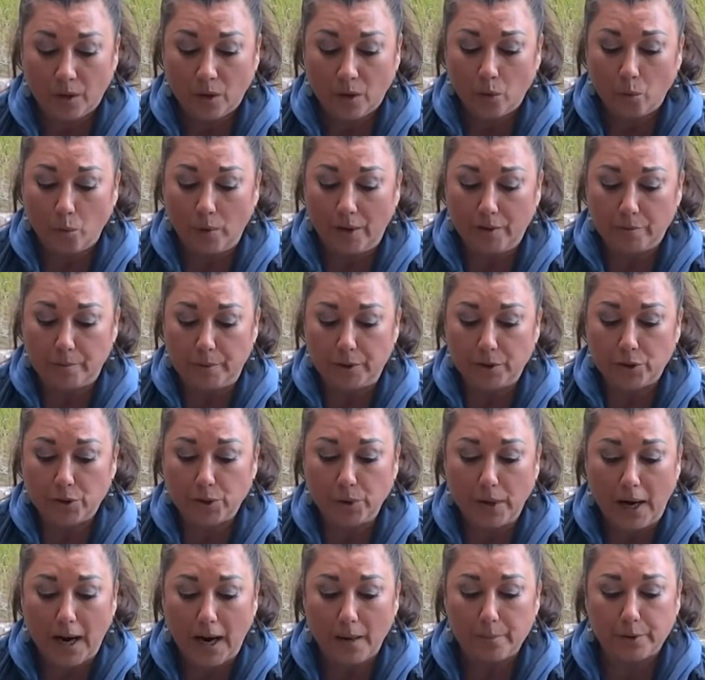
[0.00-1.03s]
We have been
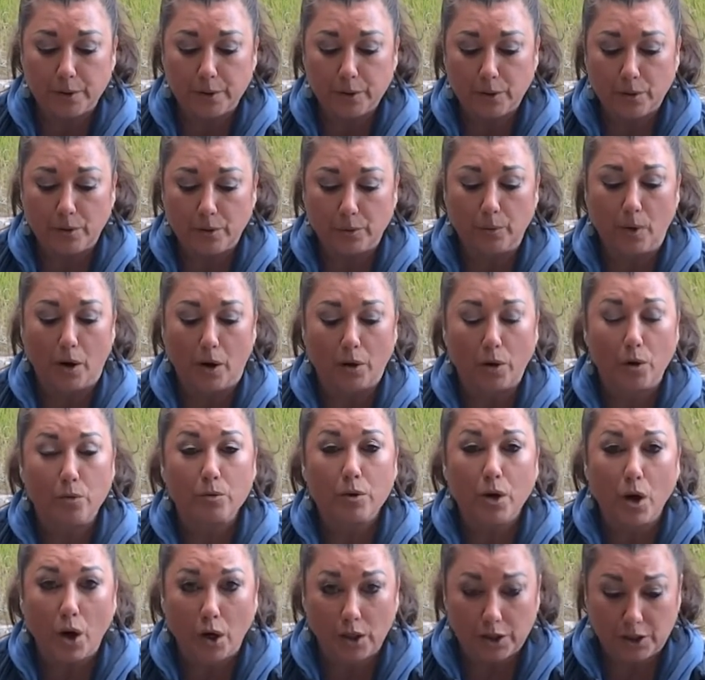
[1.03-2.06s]
trapped through our own
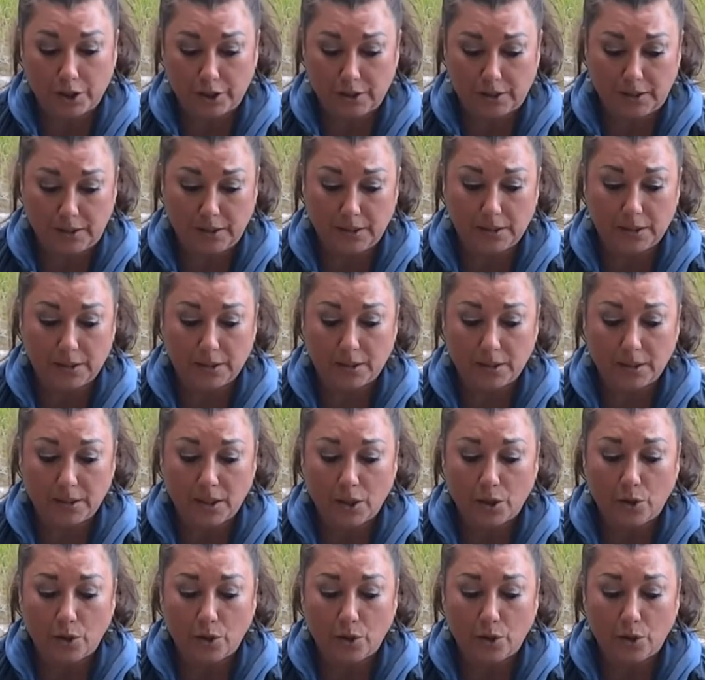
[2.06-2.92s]
consciousness